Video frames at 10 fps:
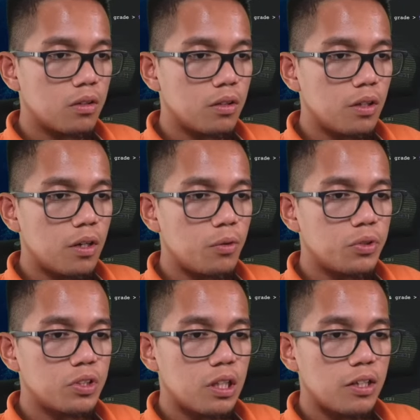Yeah, which
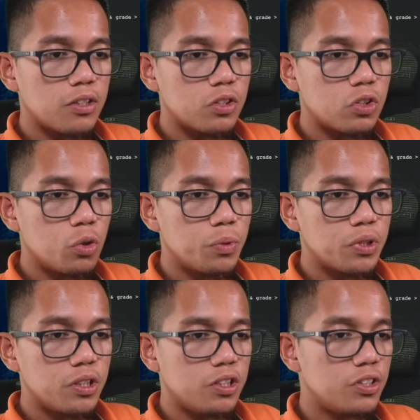is like so much
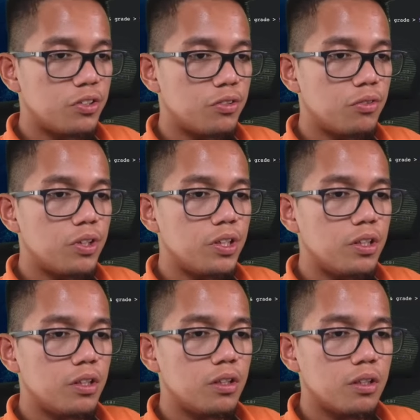easier to
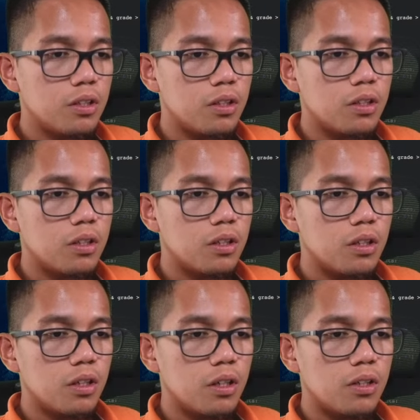read
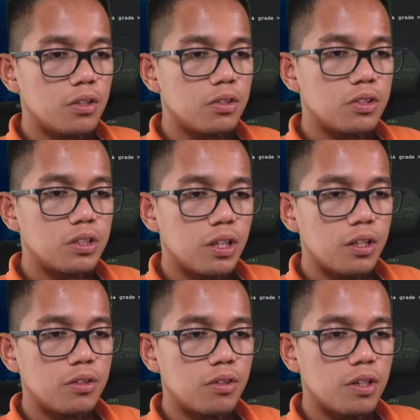and
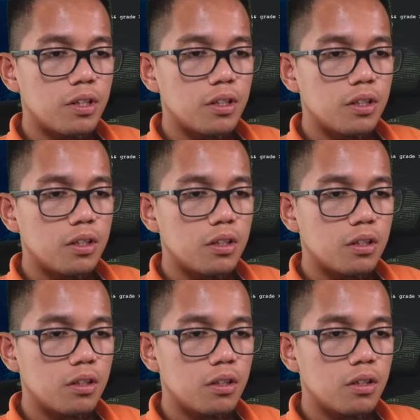understand, right?
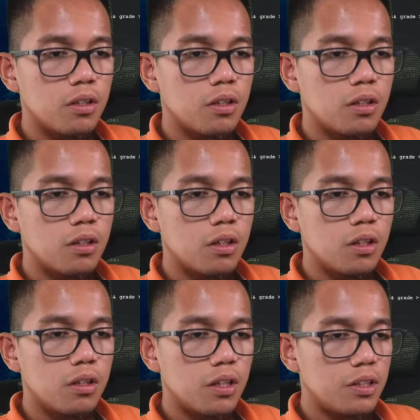
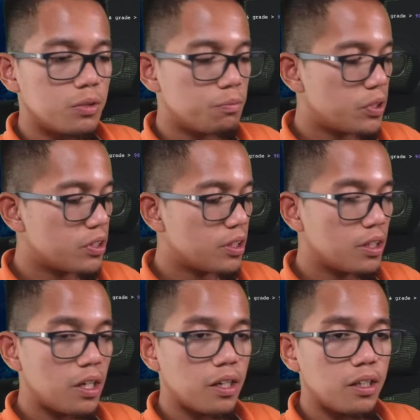Than this
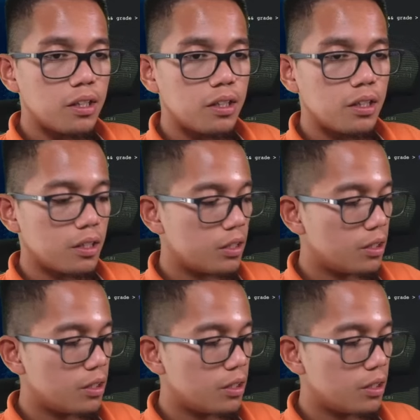percent I thing.